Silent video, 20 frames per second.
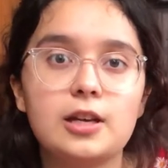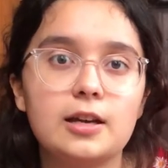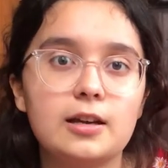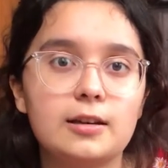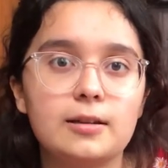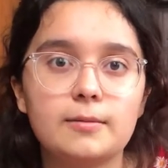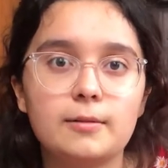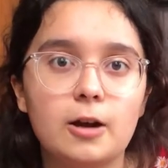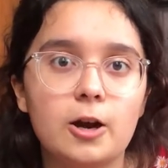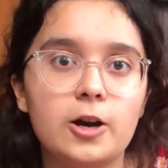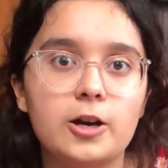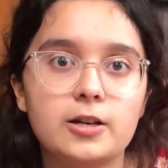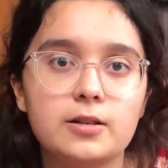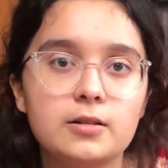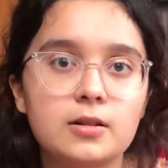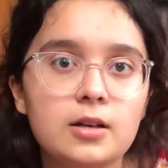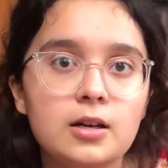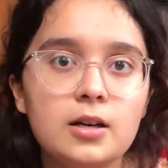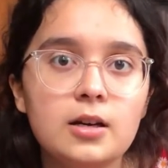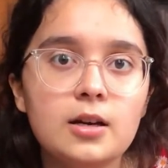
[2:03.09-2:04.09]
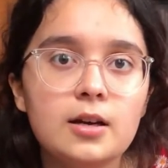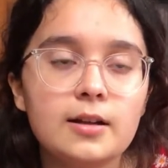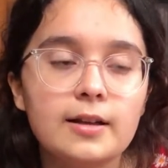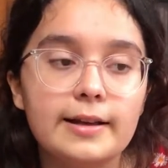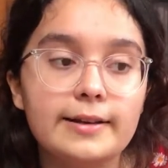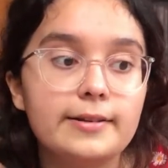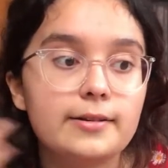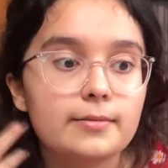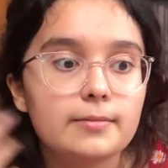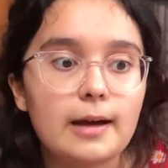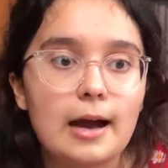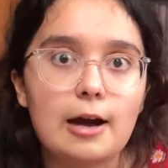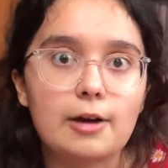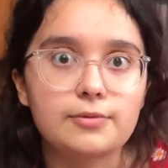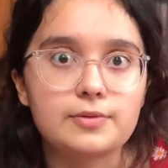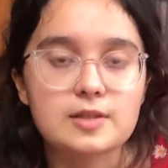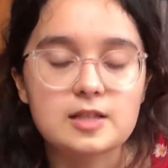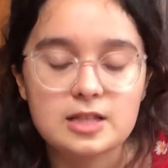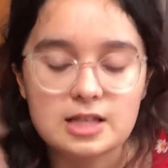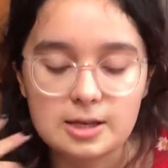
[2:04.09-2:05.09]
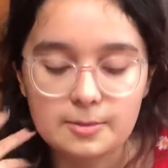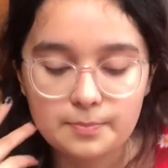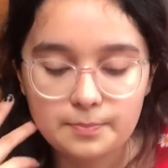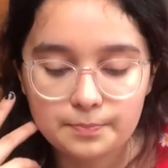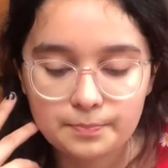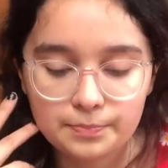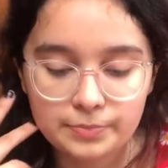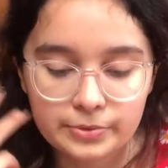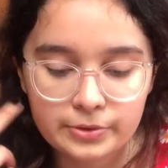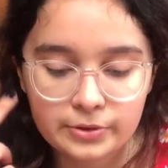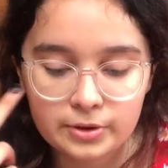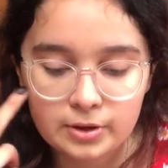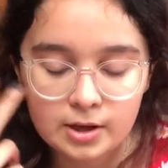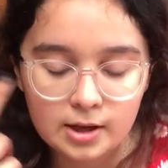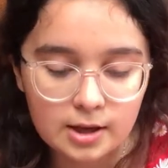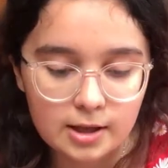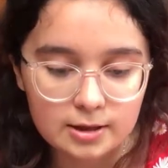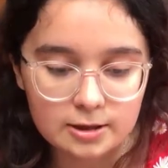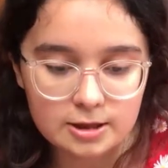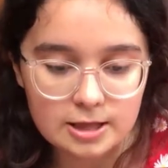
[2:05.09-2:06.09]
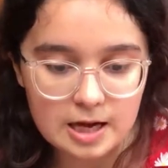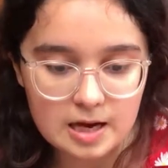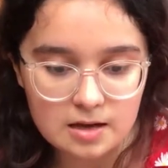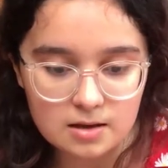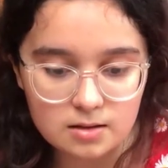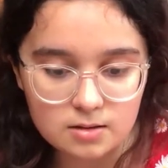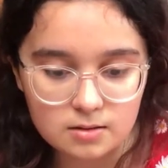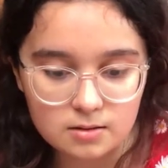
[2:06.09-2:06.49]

it in our like half sleep. Then